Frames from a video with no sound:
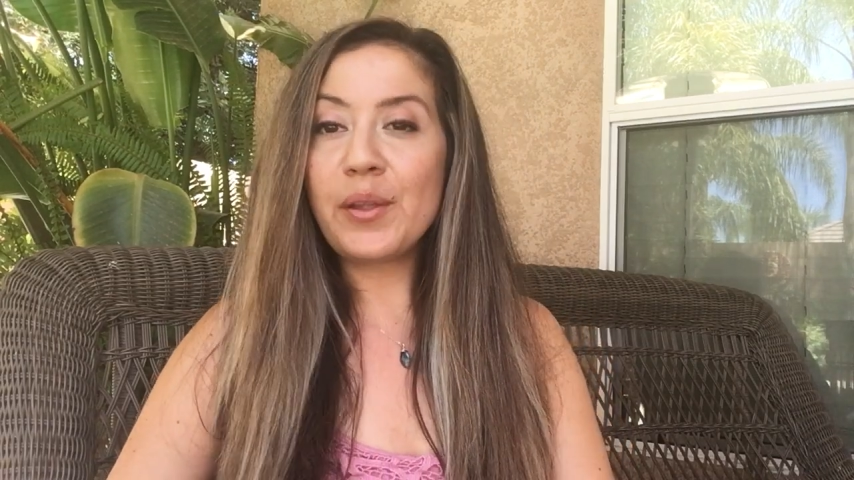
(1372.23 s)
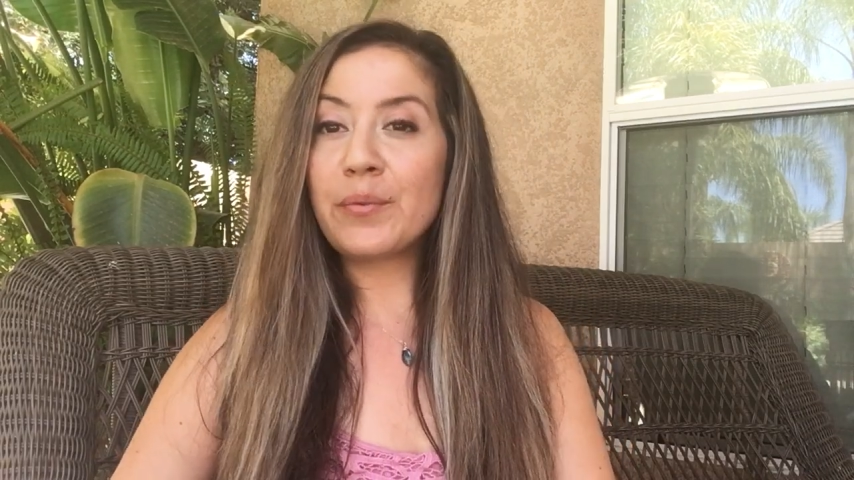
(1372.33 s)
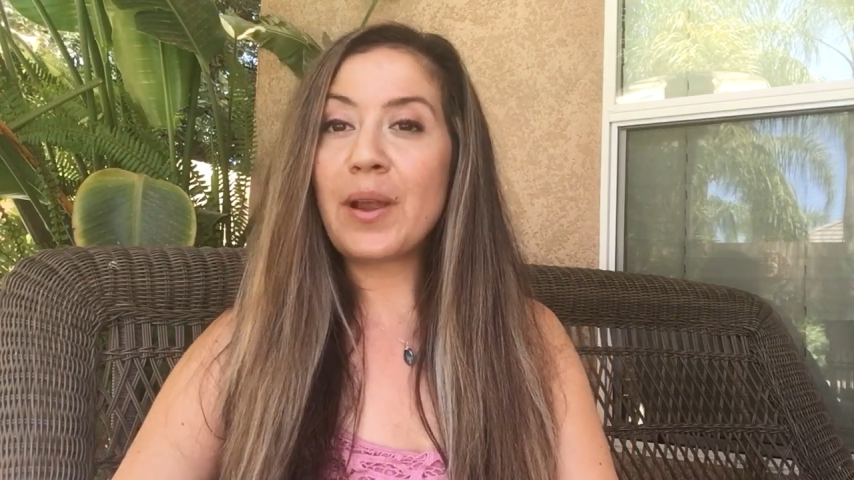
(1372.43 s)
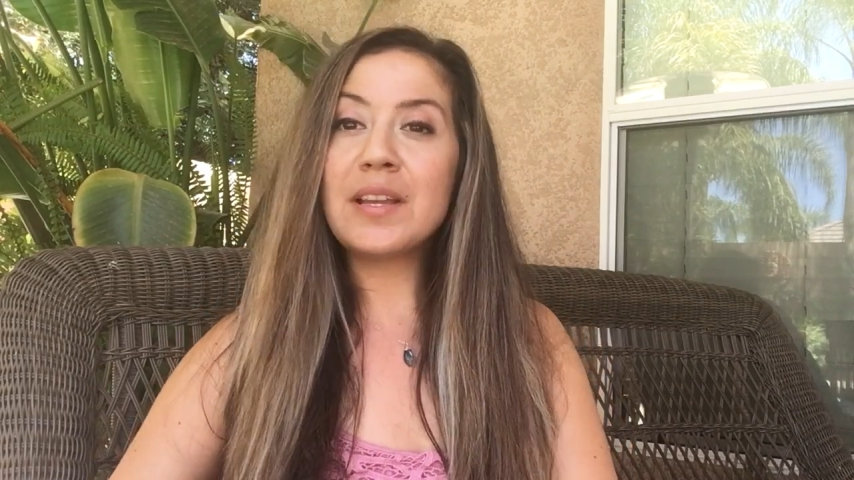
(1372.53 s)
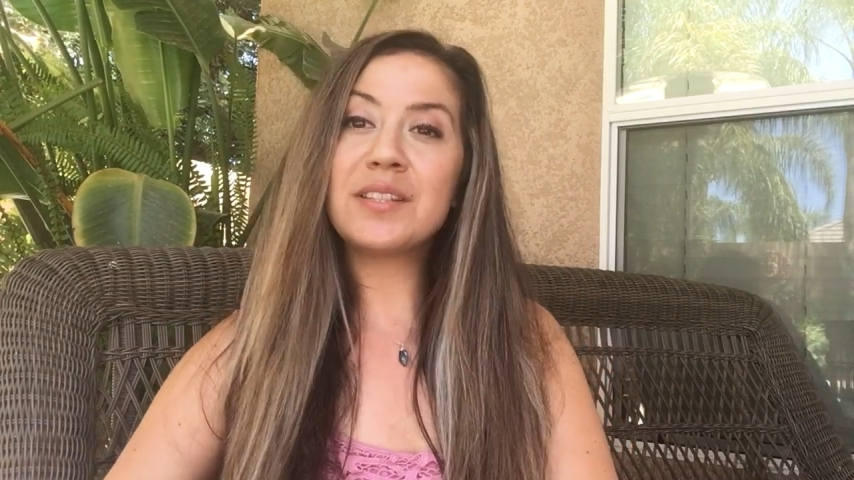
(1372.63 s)

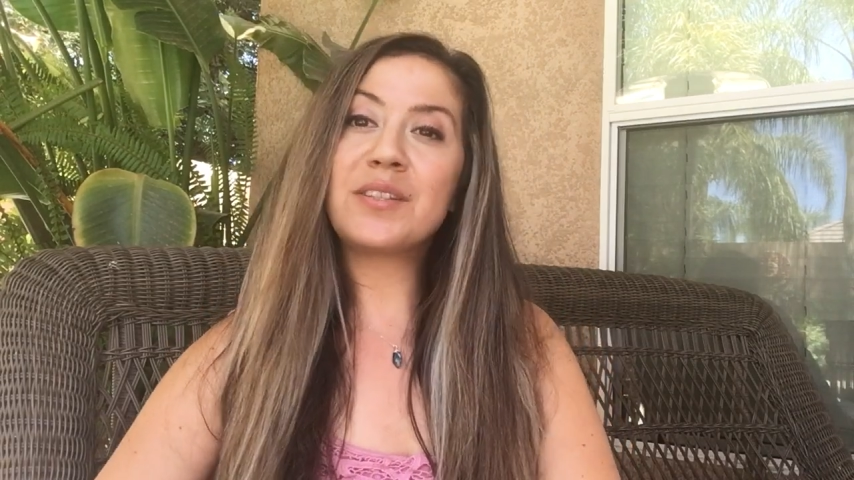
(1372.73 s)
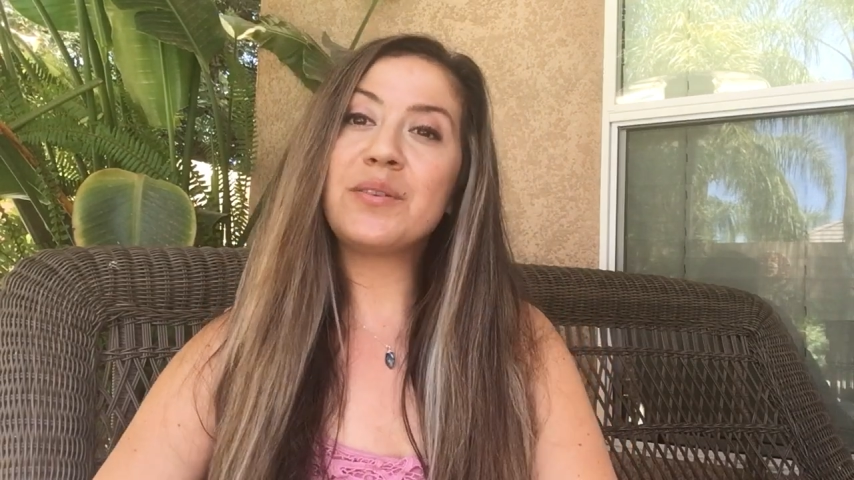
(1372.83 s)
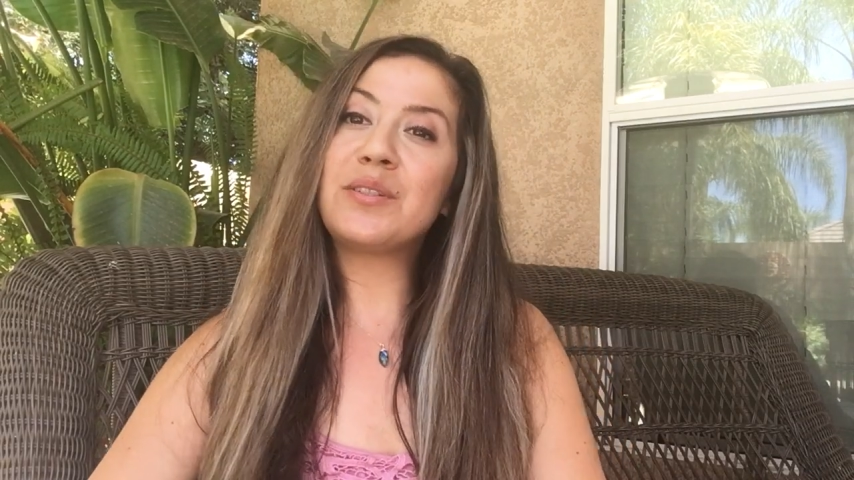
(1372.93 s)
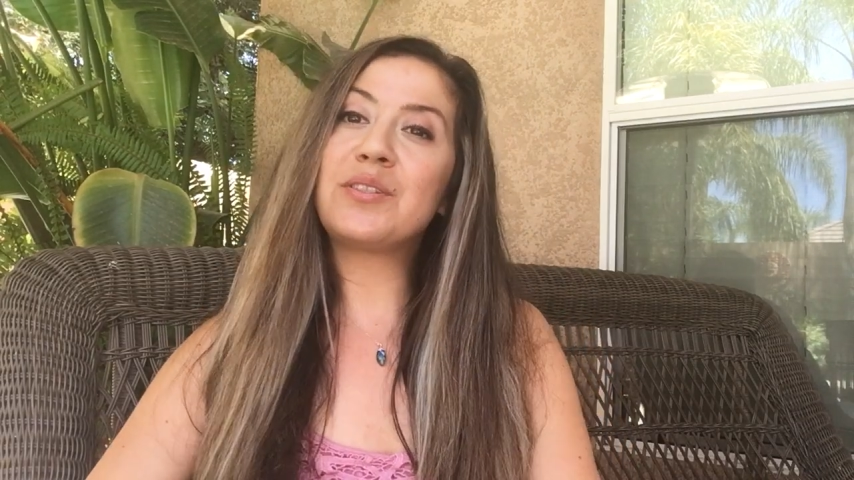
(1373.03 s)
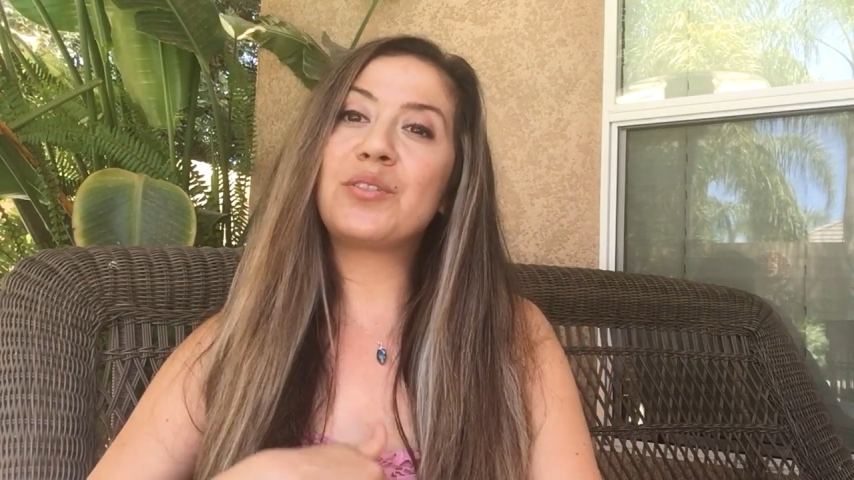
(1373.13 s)
right?
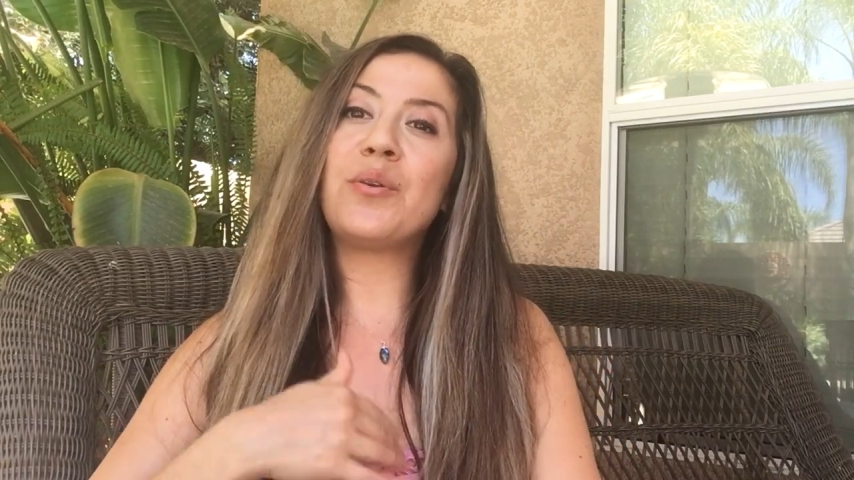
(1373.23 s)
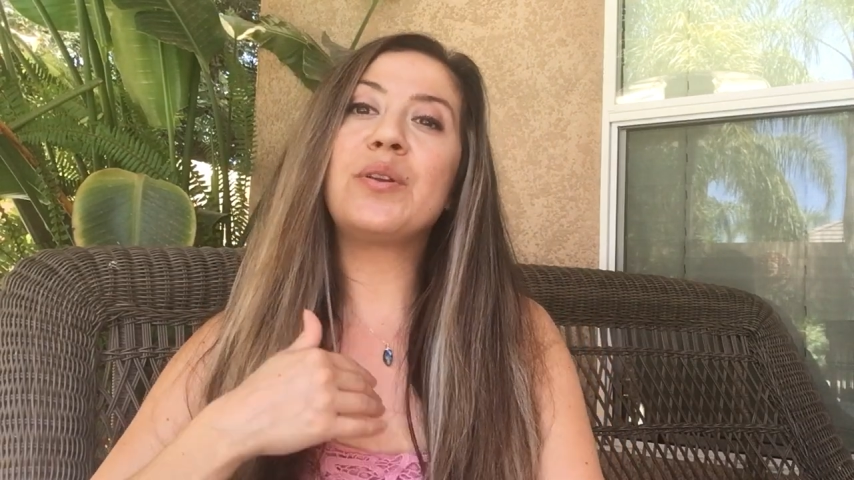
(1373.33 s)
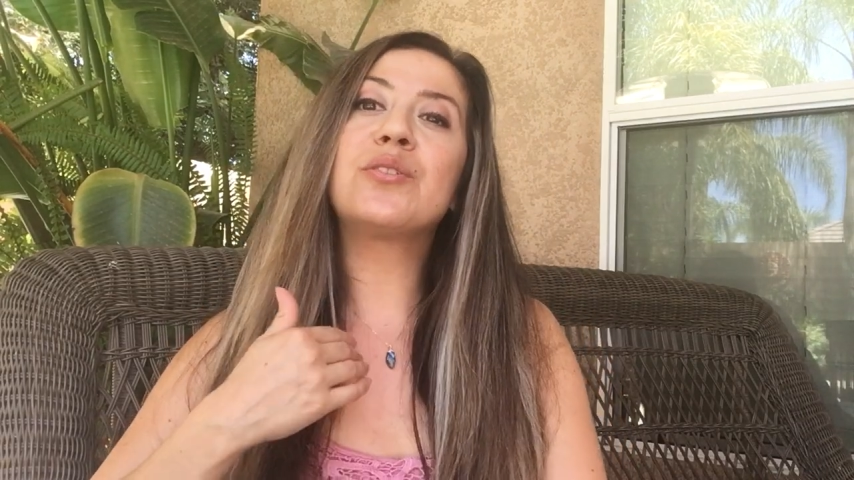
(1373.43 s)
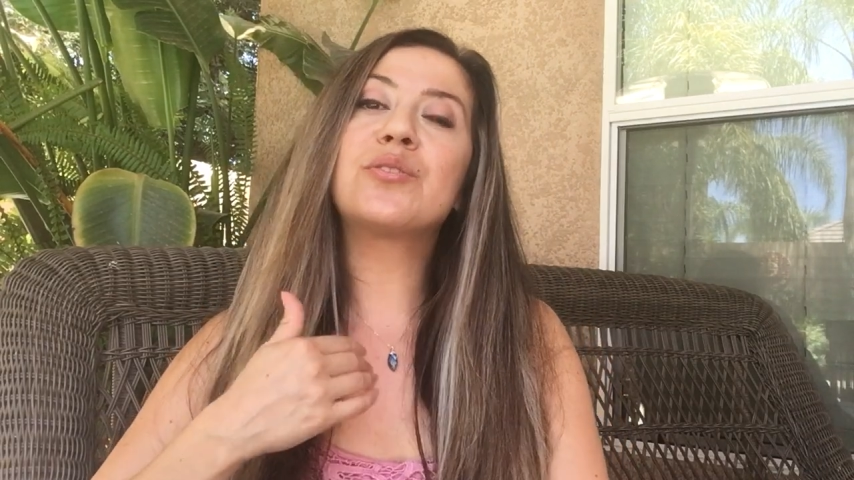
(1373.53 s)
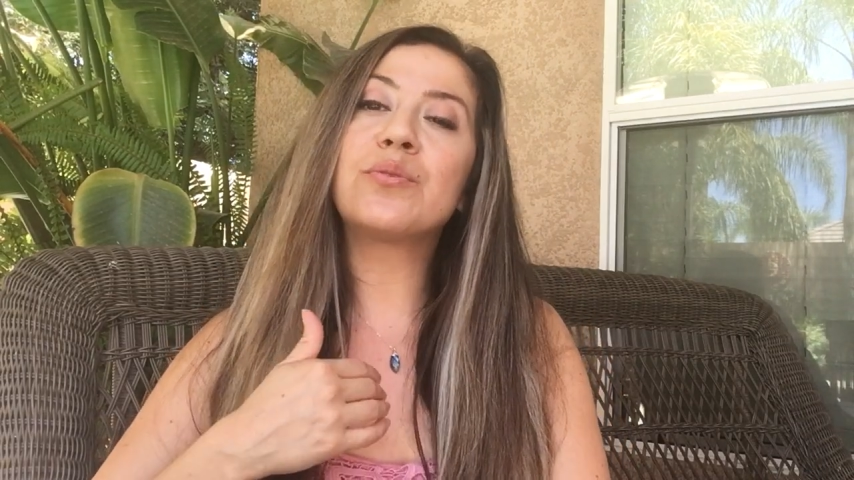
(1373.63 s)
So it's
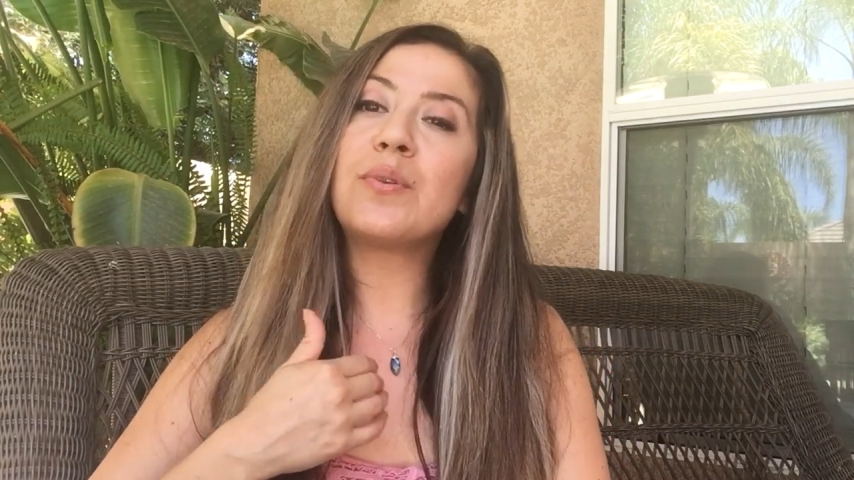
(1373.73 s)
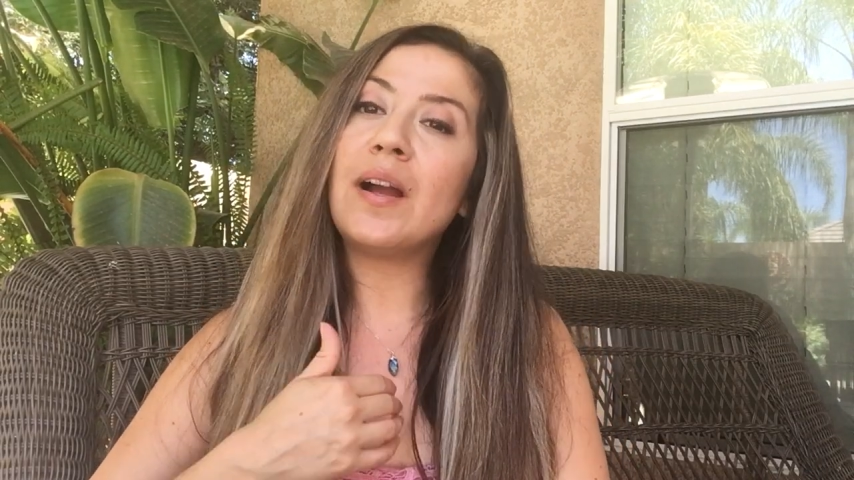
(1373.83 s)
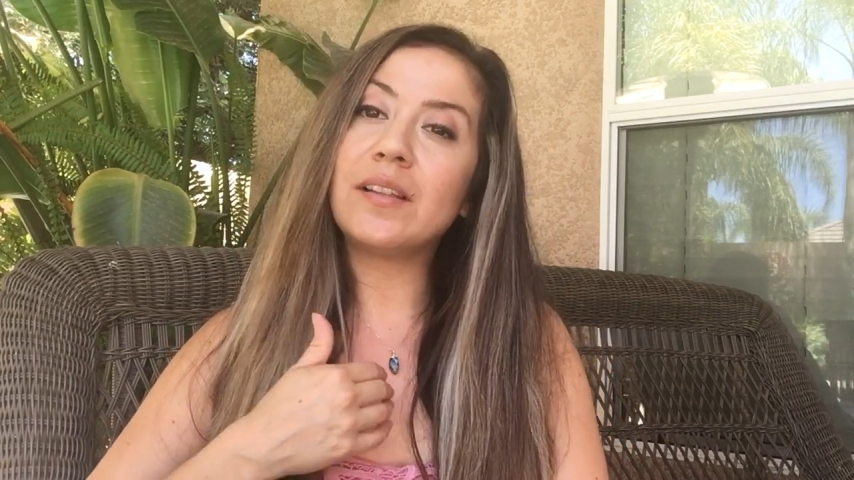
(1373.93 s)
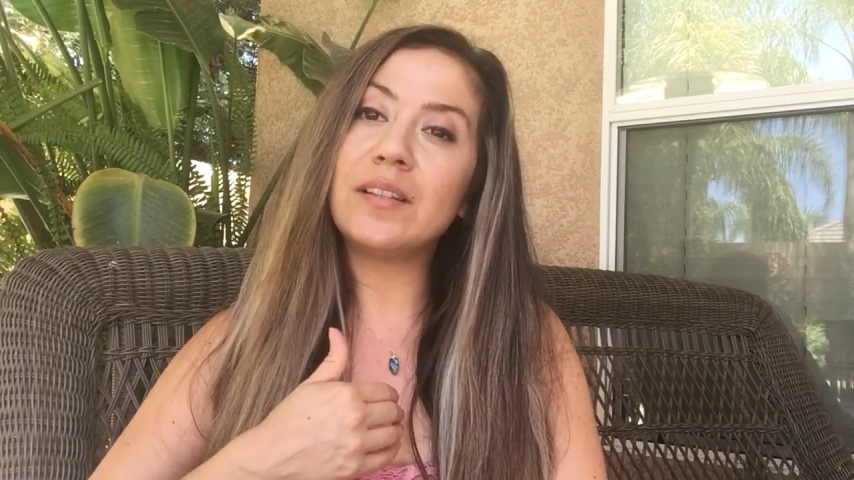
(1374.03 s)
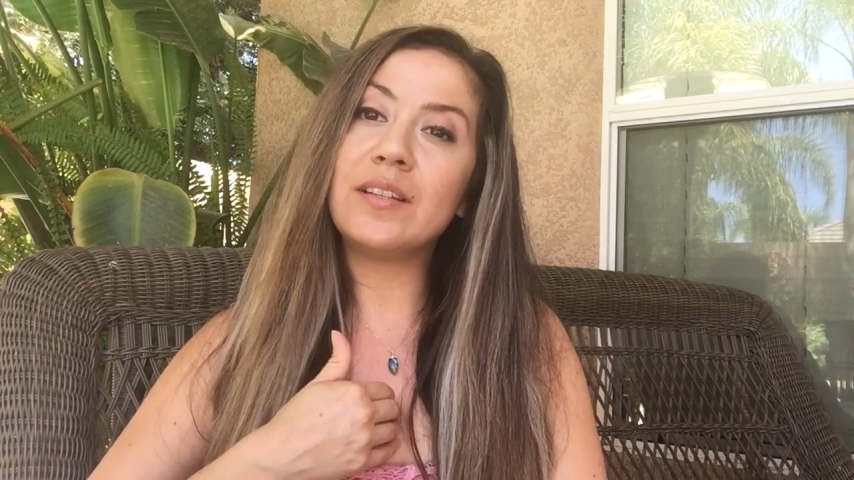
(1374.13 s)
going
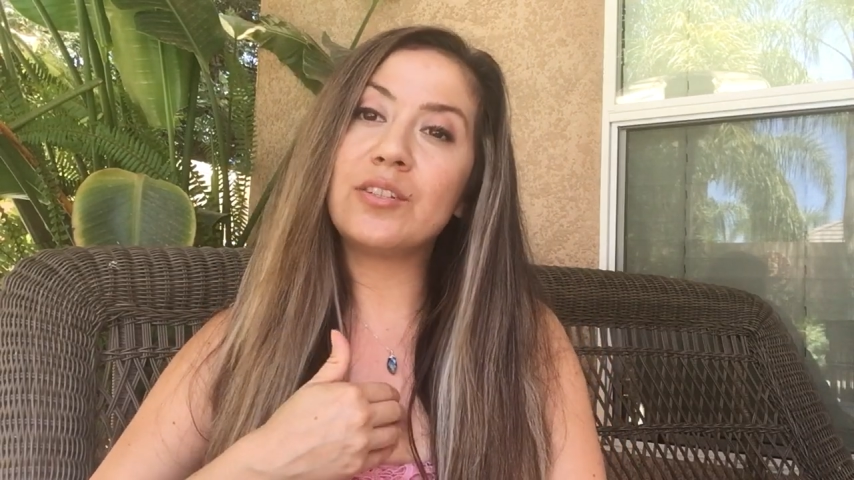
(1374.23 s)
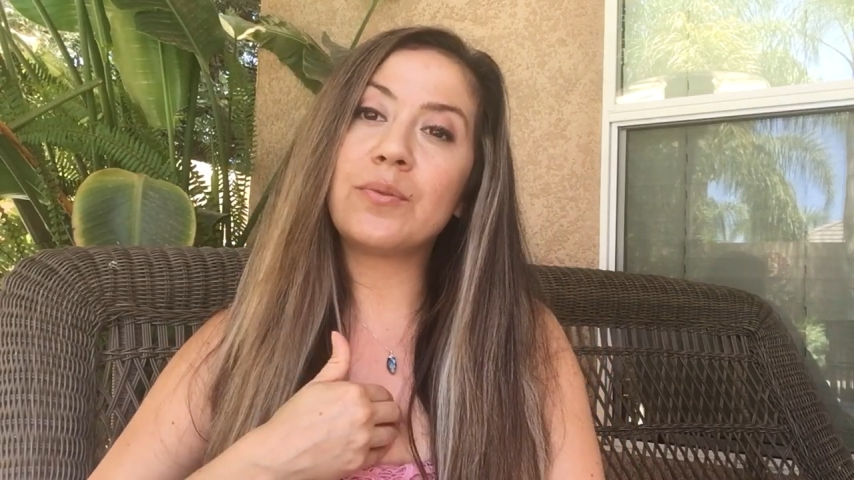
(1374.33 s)
directly